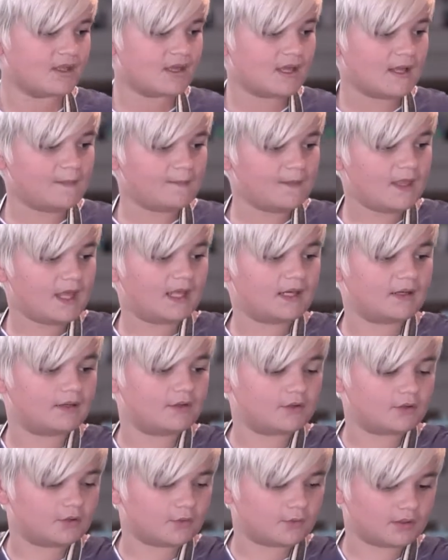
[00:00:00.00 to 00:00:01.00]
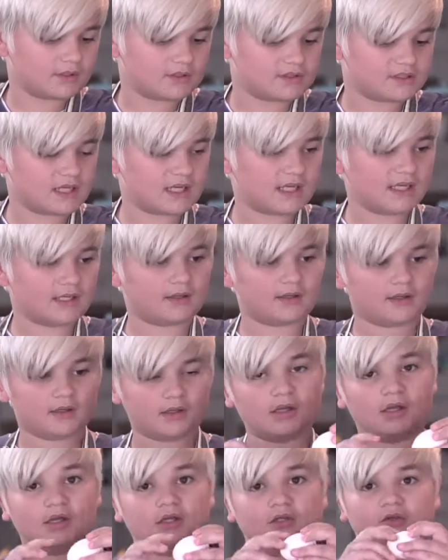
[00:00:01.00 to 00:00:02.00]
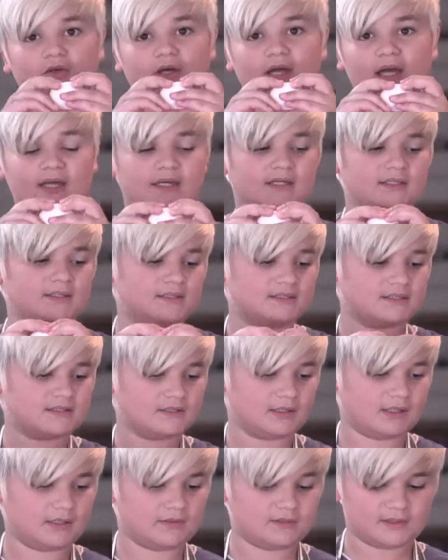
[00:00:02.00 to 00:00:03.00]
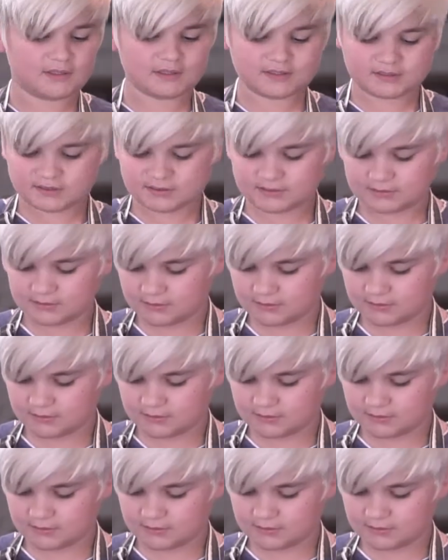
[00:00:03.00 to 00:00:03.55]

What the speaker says: And then you want to take your eggs like this.